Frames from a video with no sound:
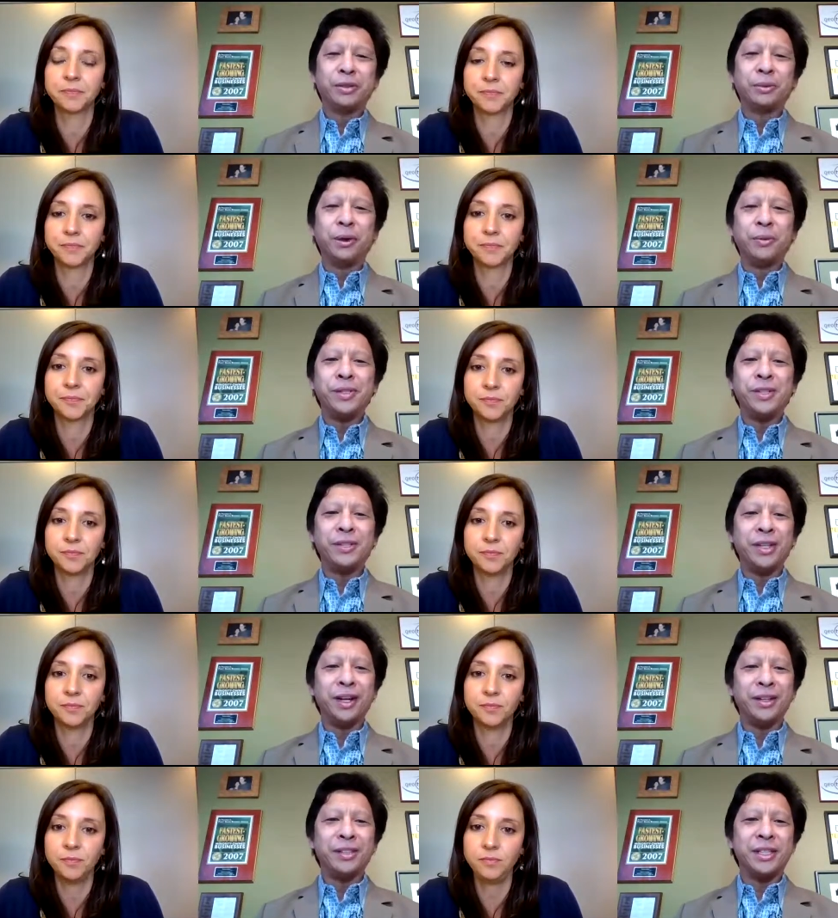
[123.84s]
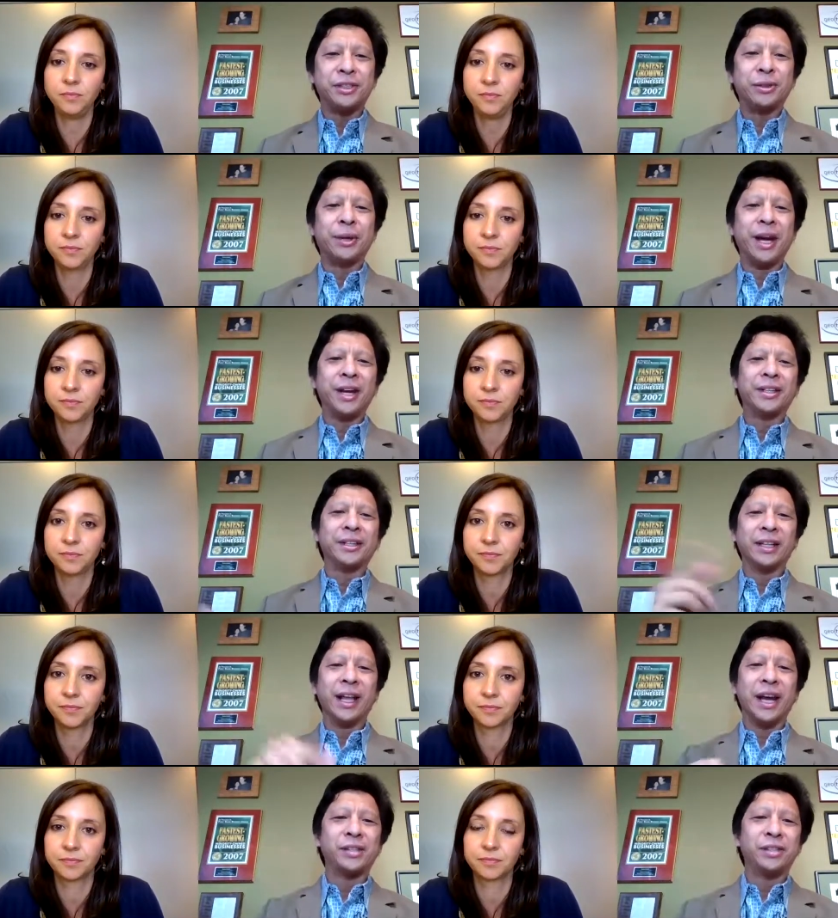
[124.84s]
Speaker 1: So what was the challenge that you had in the
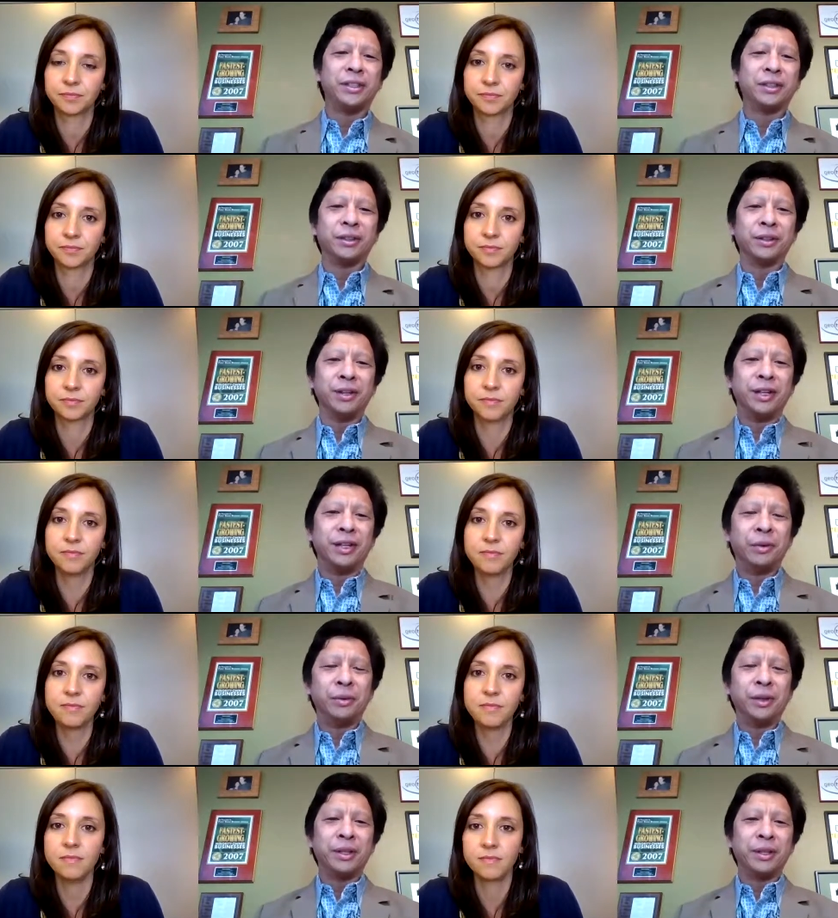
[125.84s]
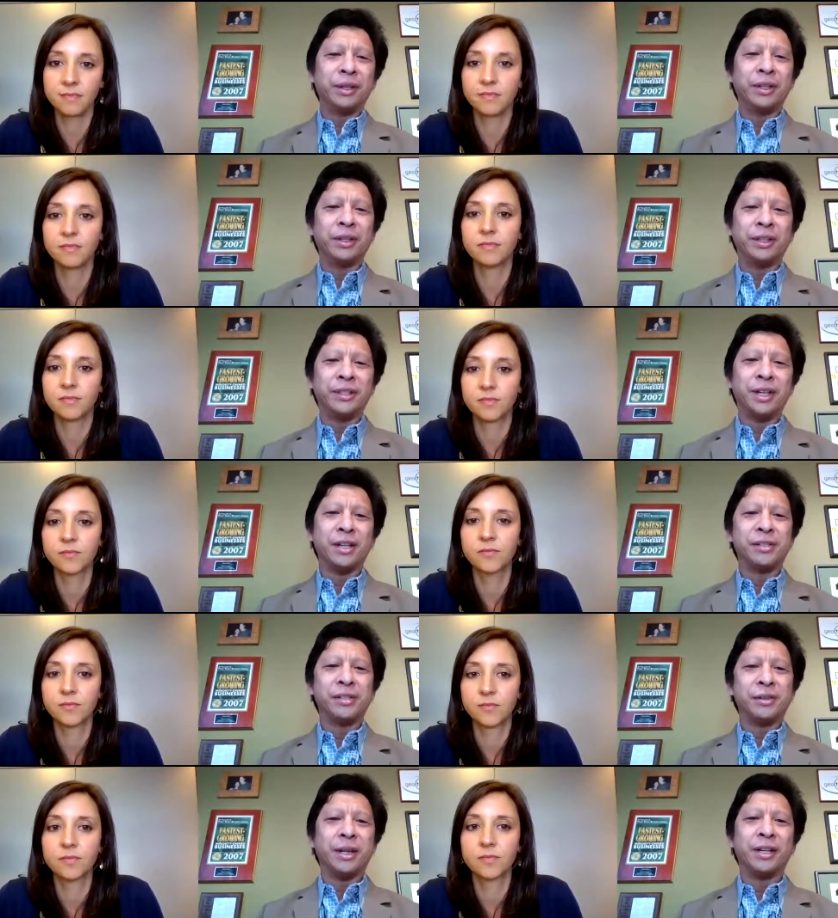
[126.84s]
last year? Uh, one of the, the
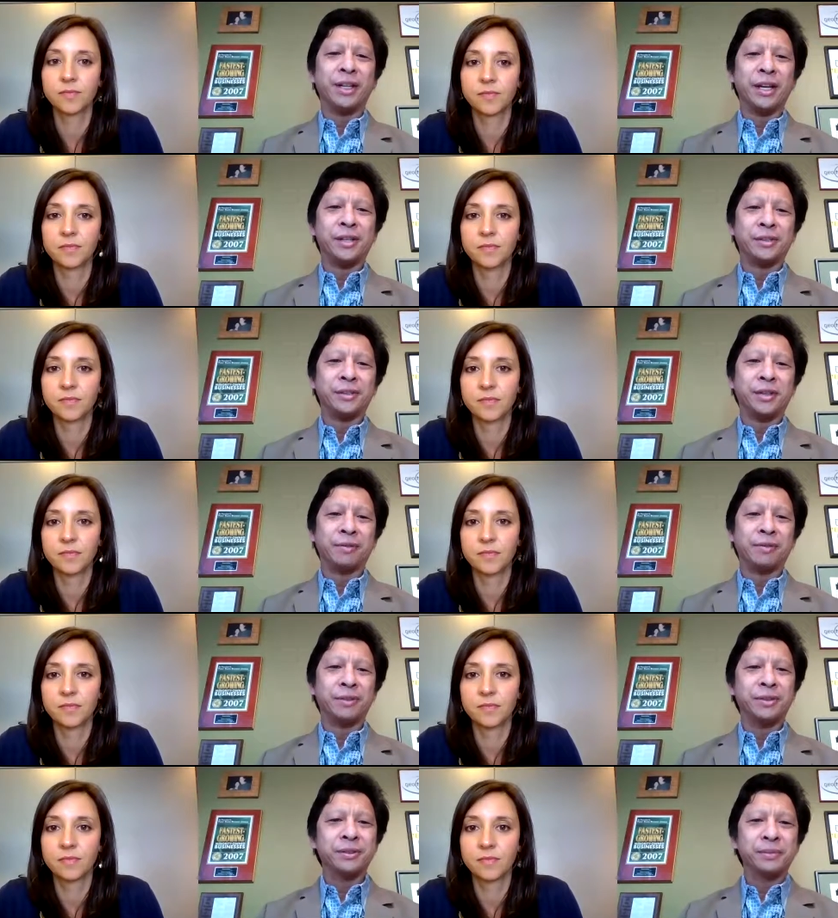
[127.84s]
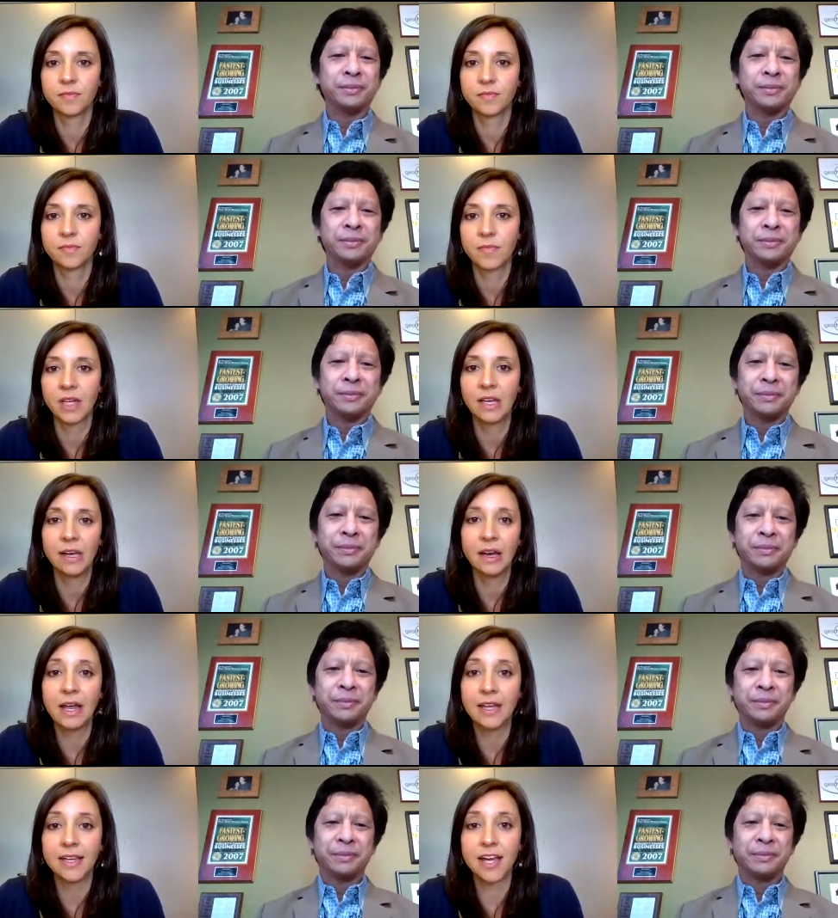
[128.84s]
challenges you had at last year's conference?
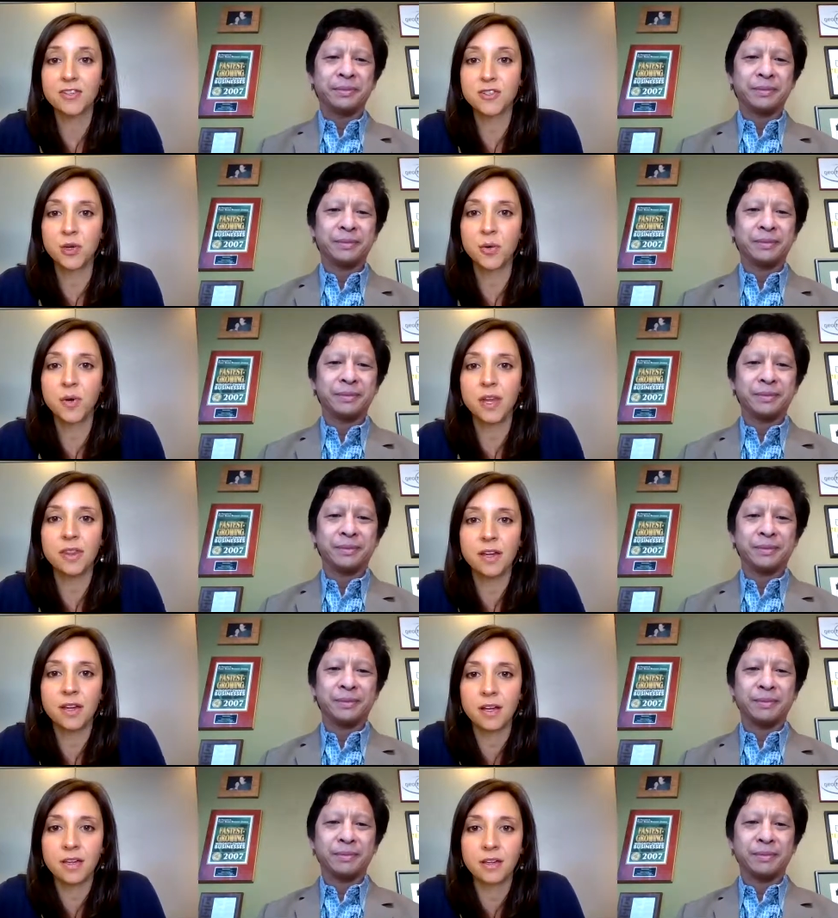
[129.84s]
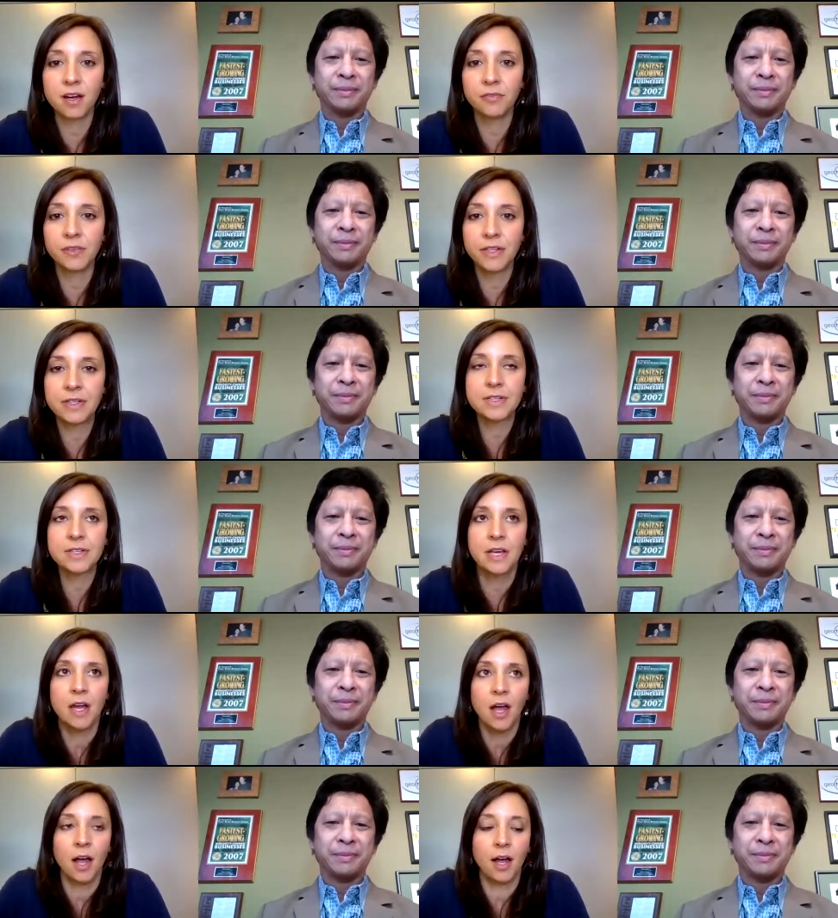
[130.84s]
Speaker 2: Yeah, so in the the conference
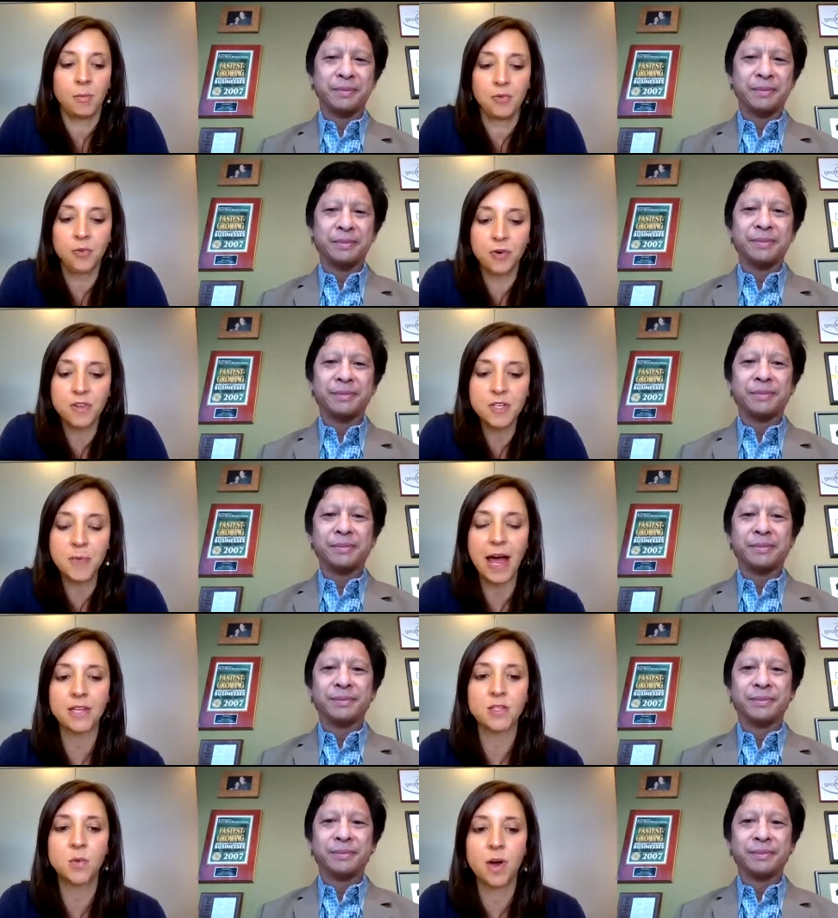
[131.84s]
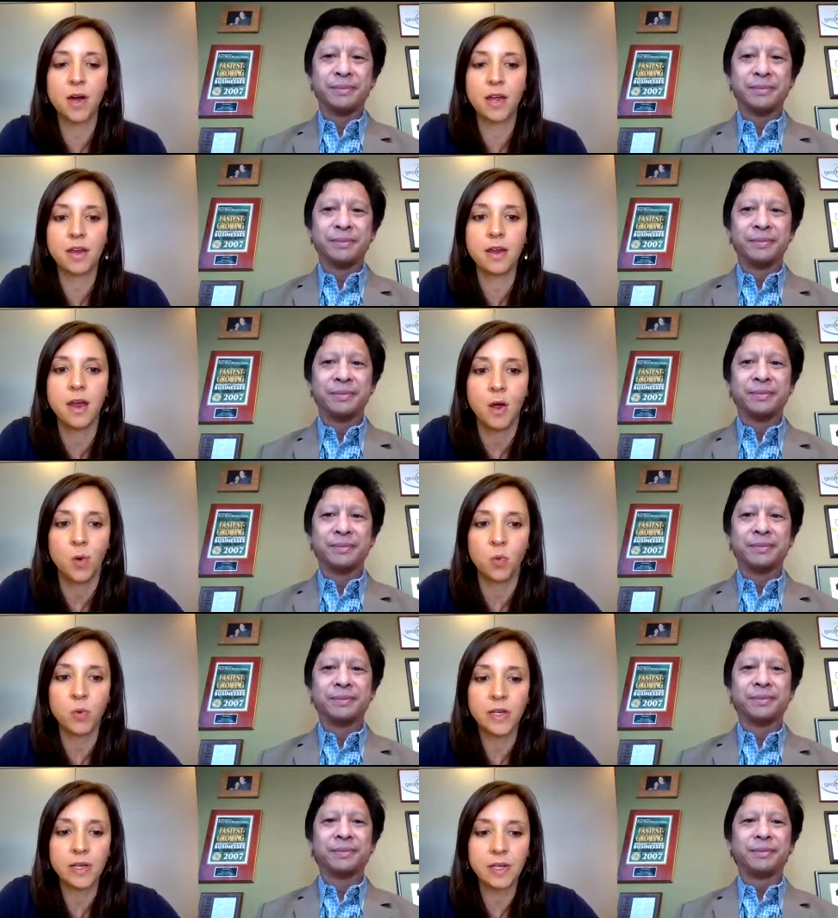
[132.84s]
uh, before this past one,
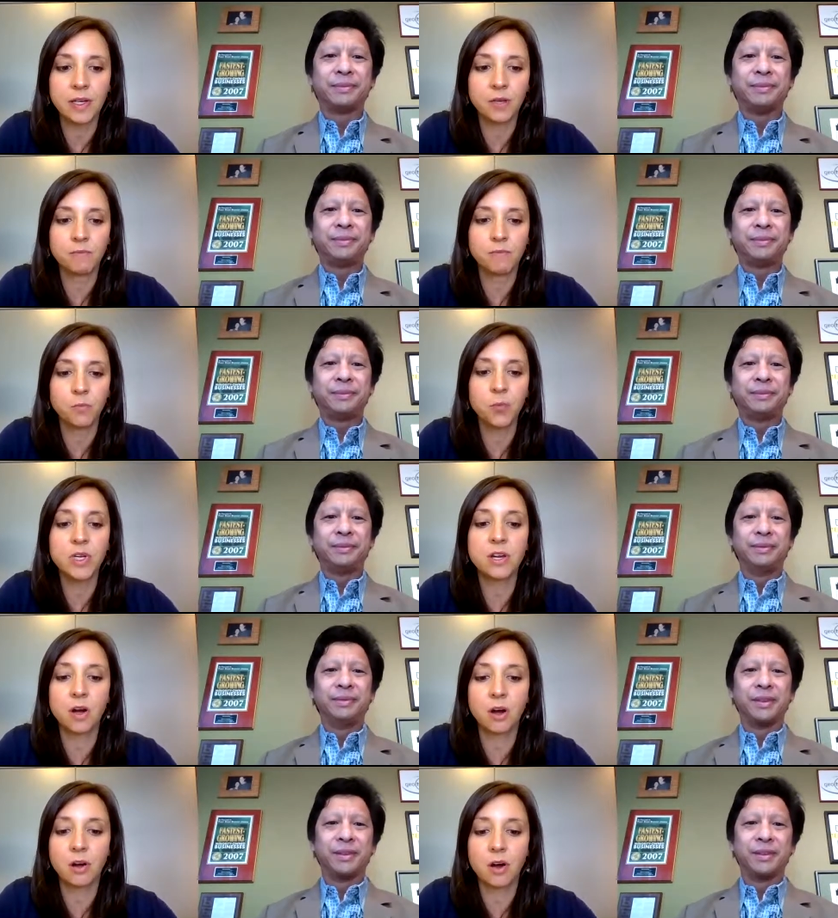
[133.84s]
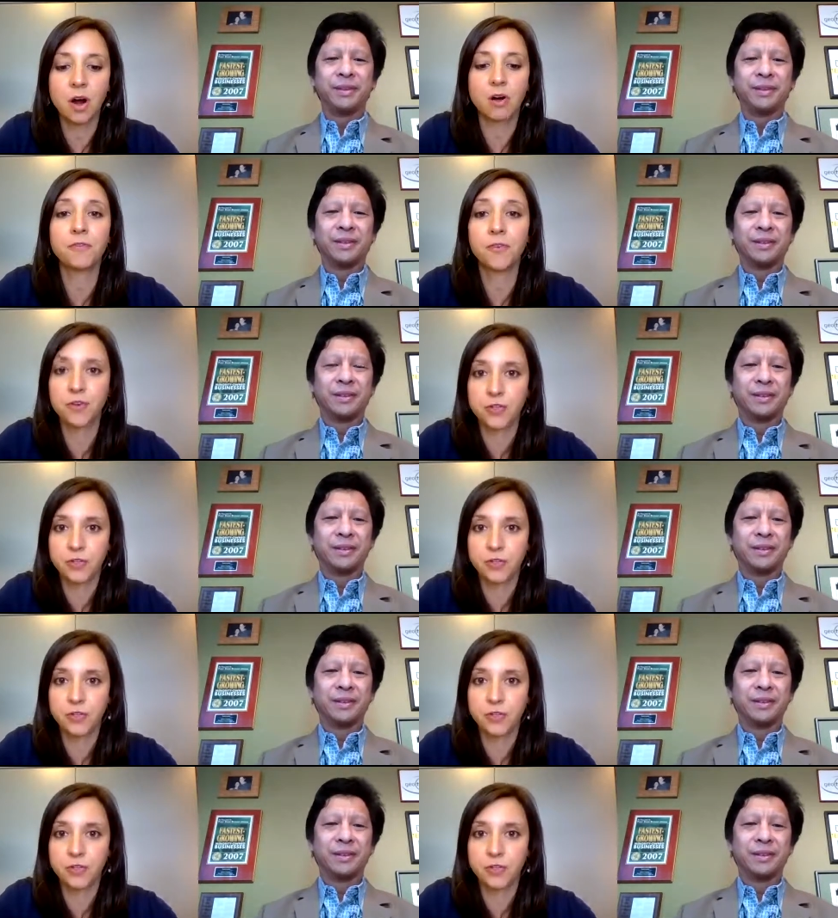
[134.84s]
we we did our our first